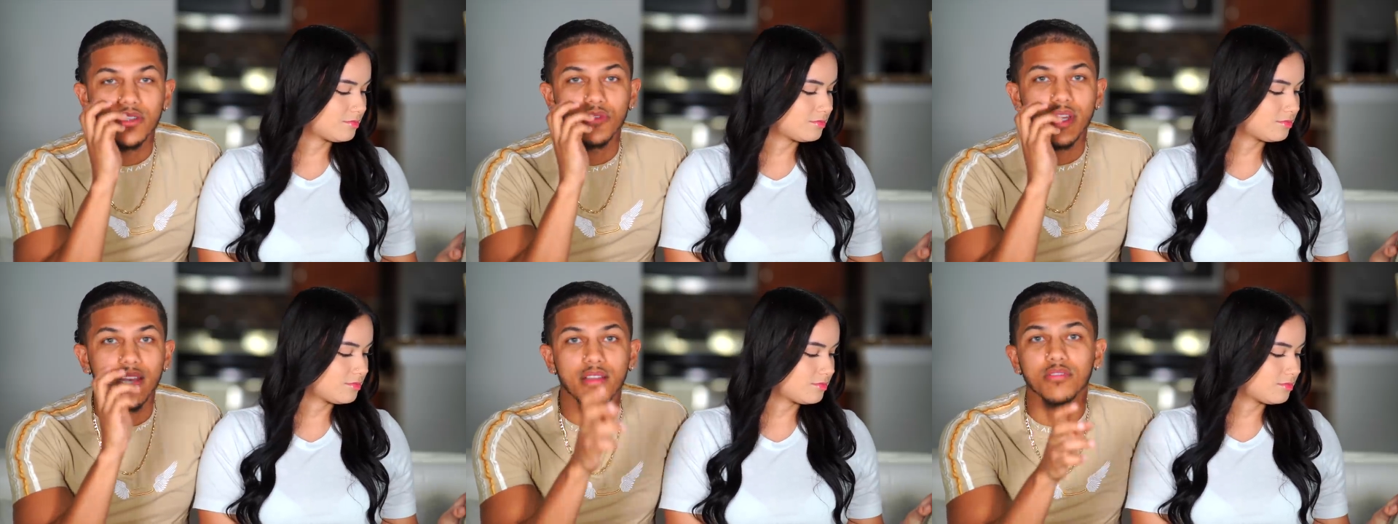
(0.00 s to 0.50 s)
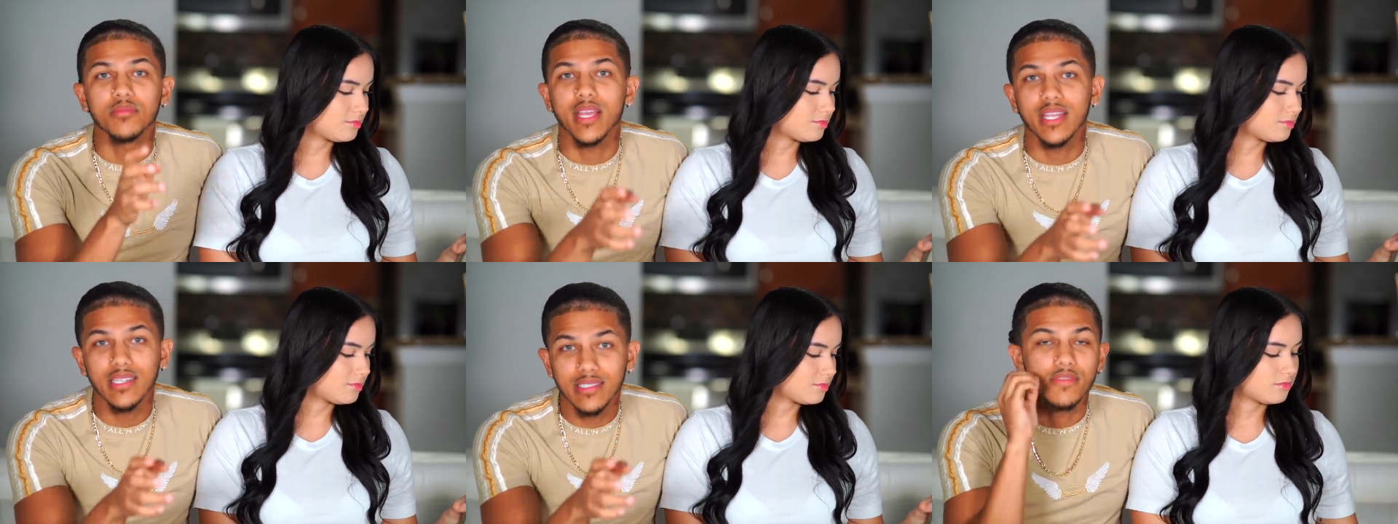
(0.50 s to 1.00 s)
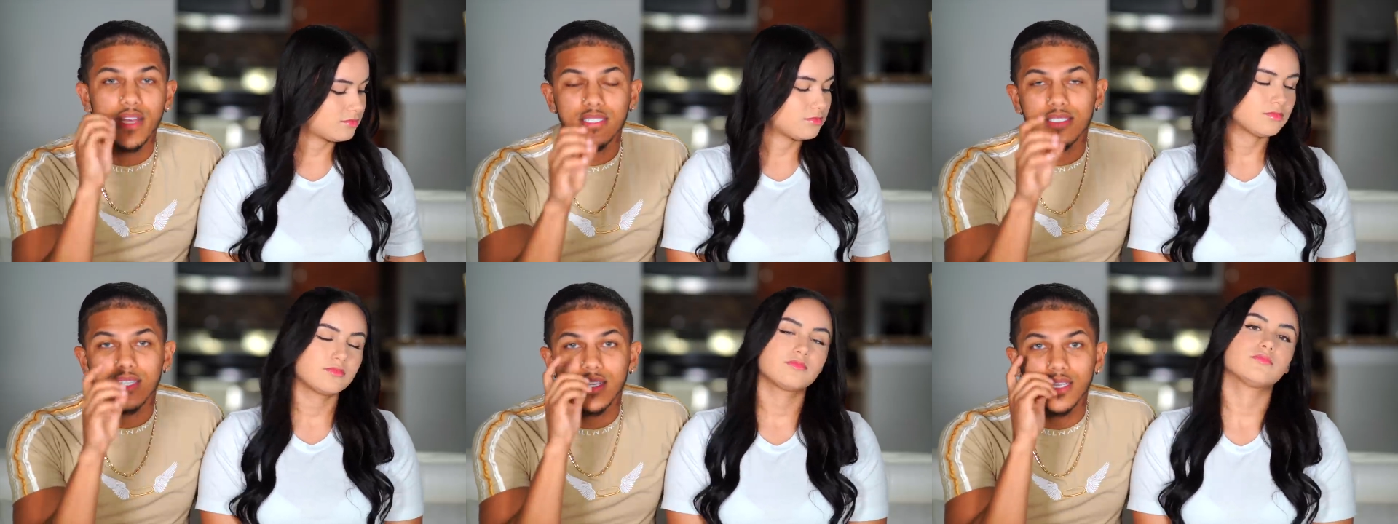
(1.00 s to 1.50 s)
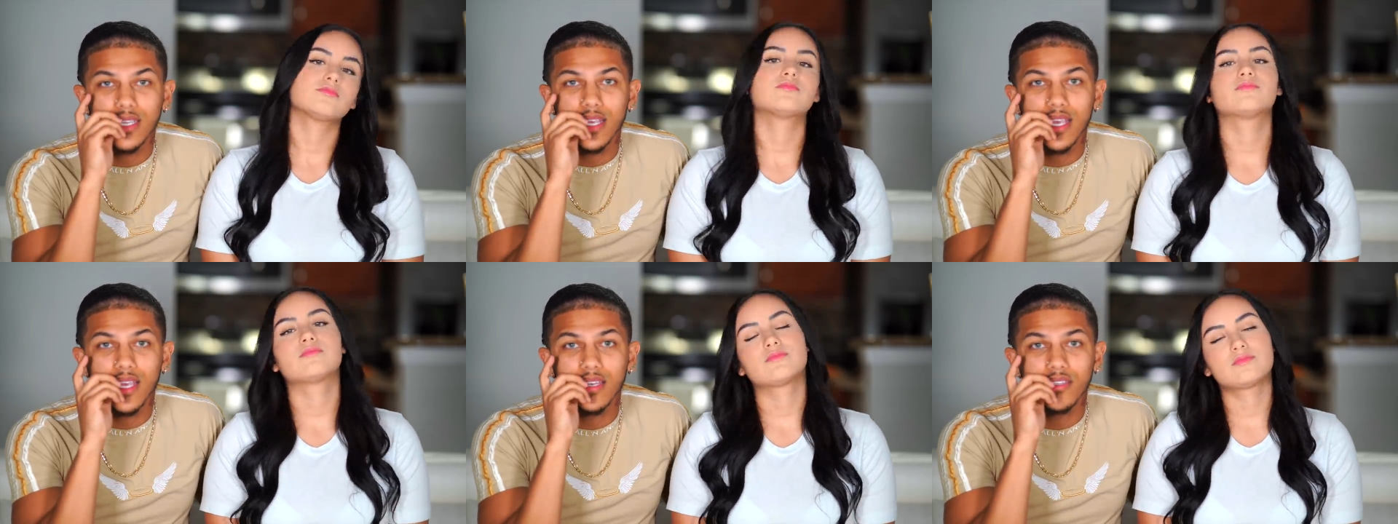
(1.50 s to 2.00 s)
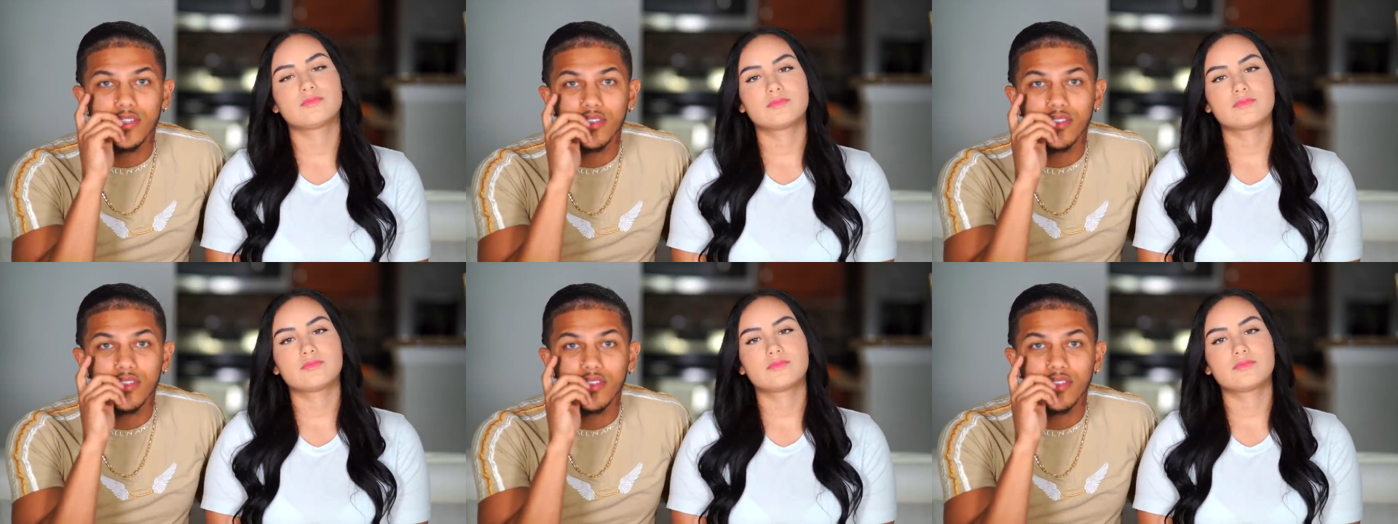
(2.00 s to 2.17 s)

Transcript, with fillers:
Speaker 1: you can ever make, investing in